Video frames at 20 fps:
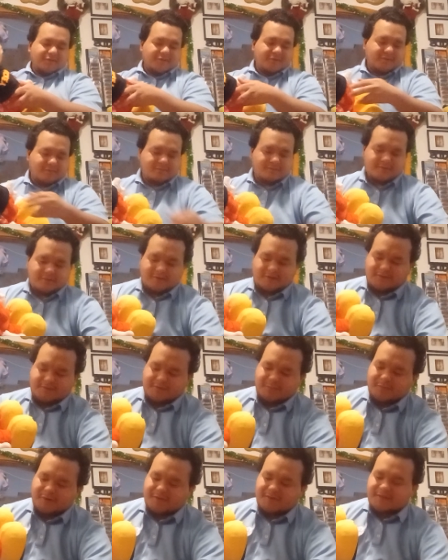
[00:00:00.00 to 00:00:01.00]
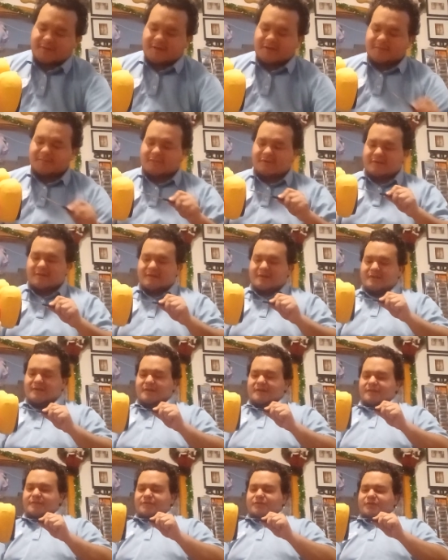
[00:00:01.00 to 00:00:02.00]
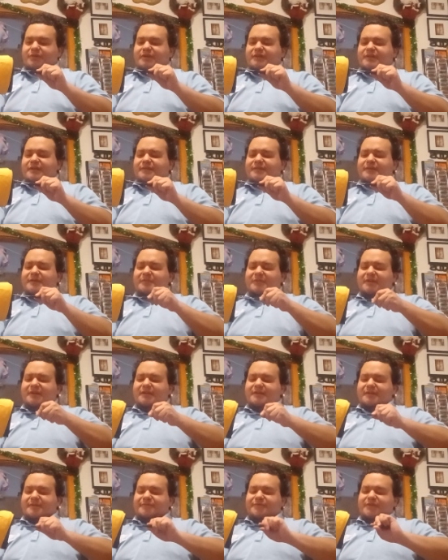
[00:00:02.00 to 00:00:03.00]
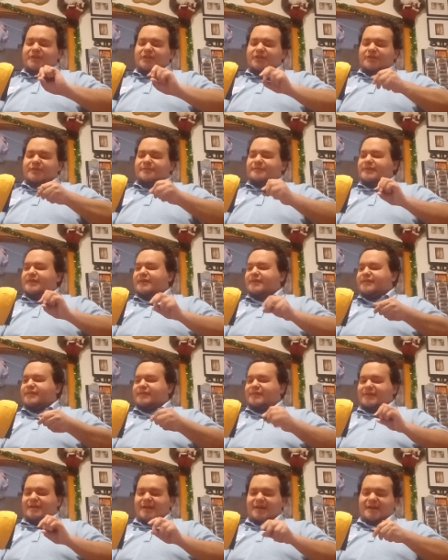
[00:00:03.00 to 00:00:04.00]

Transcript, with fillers: just looks to be the same. So he did send me a video of this,